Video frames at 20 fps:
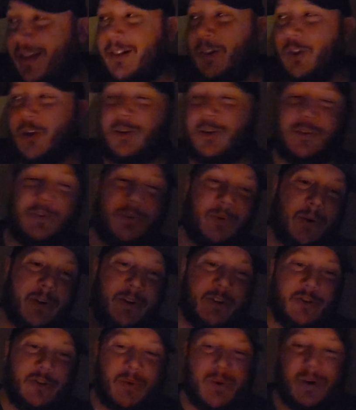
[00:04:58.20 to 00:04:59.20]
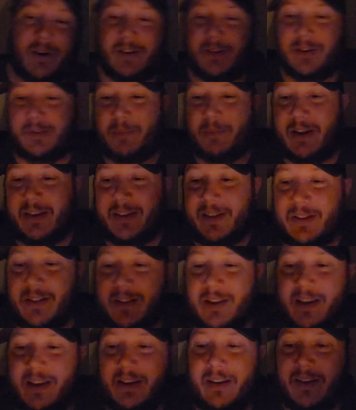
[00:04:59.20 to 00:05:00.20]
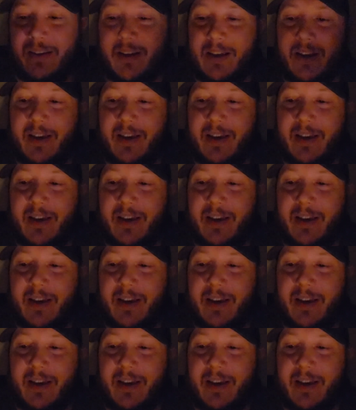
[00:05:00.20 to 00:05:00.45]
Long story short, basically,